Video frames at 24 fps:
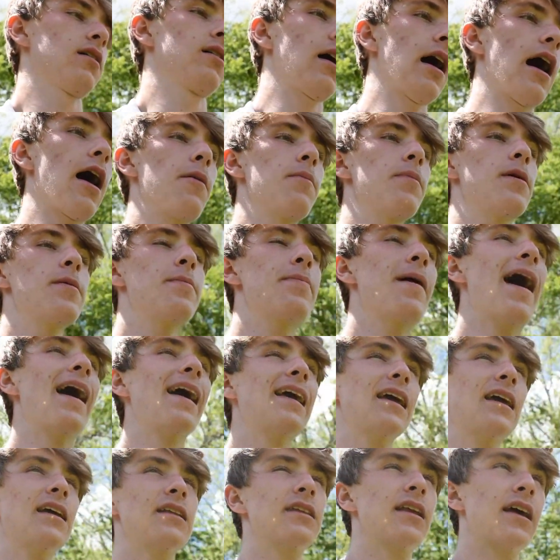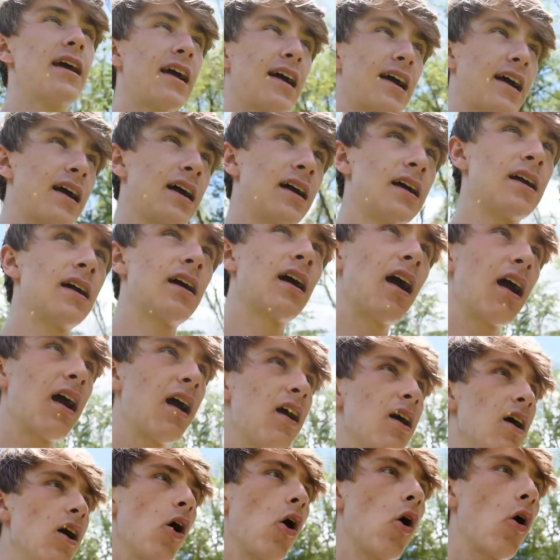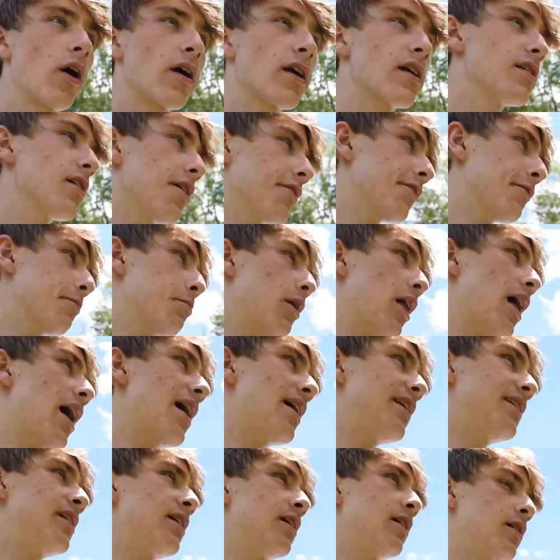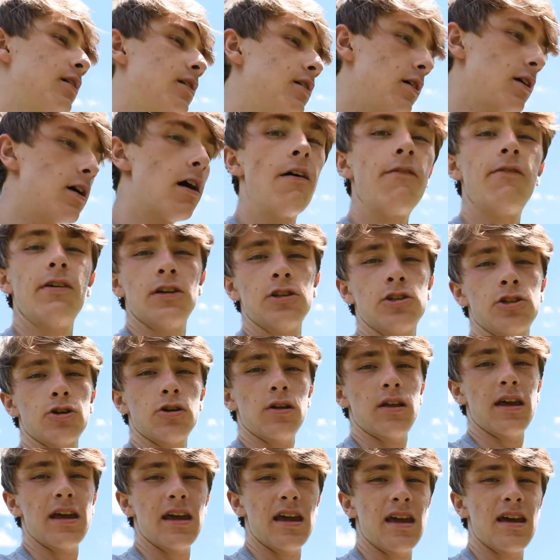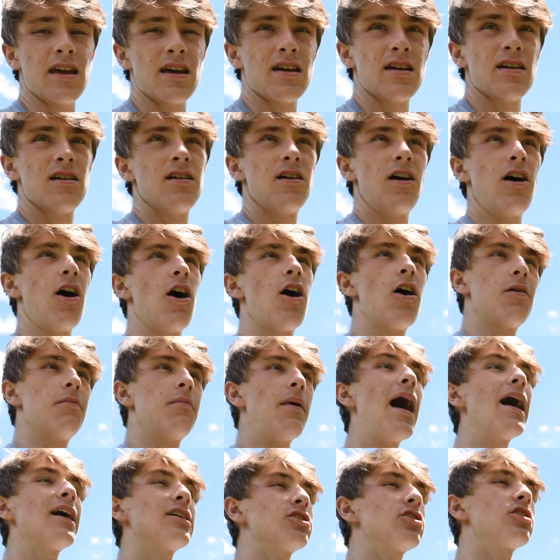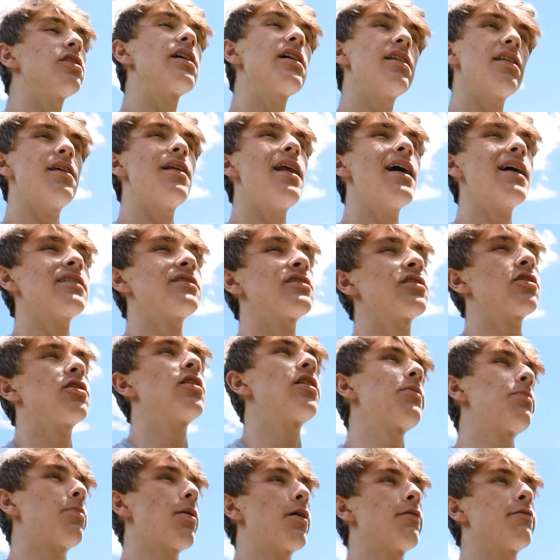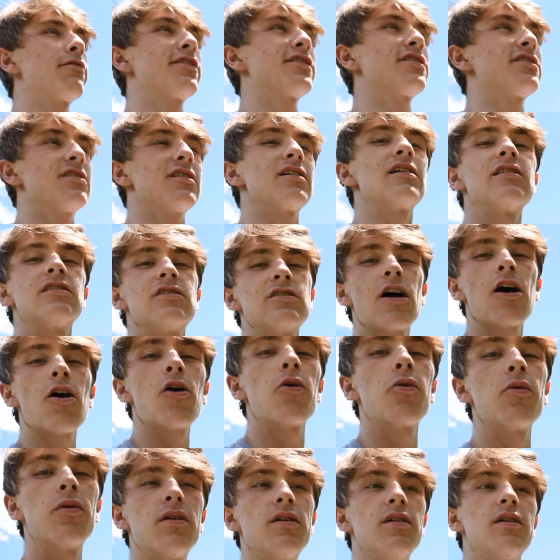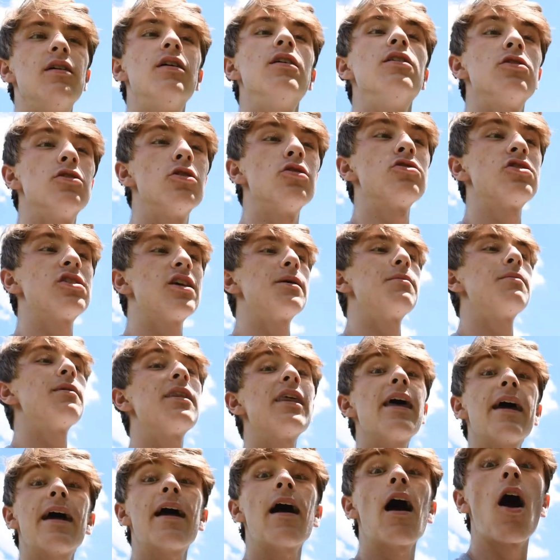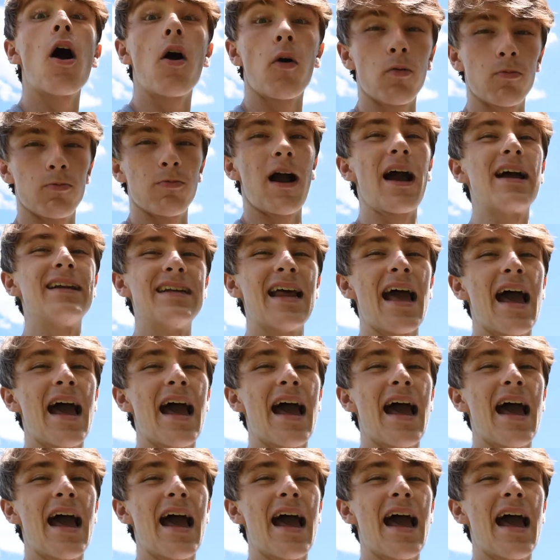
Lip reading: I'll be back in there or in another blind eventually. Actually in the next clip, obviously. So you'll see me there right